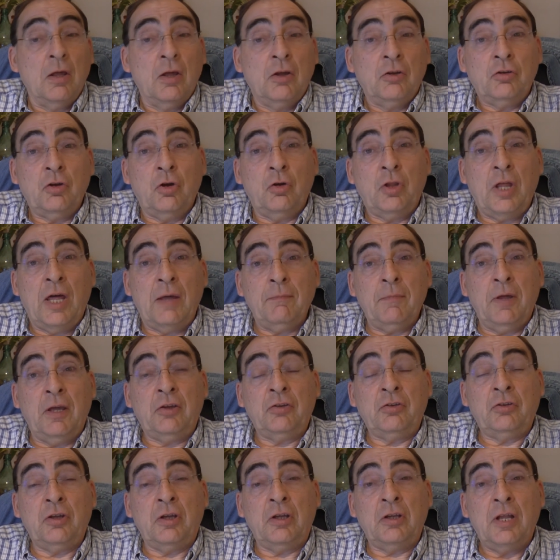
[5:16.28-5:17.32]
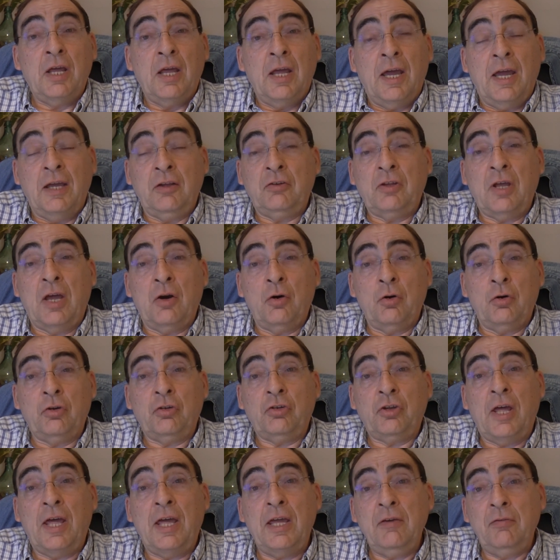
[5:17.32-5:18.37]
So that makes it a
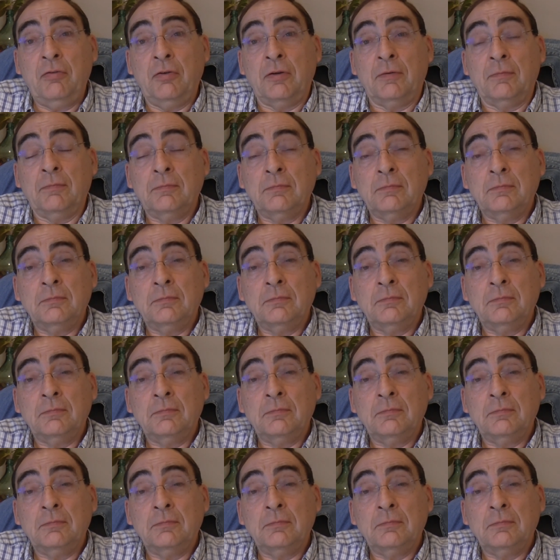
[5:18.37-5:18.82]
terrorist haven.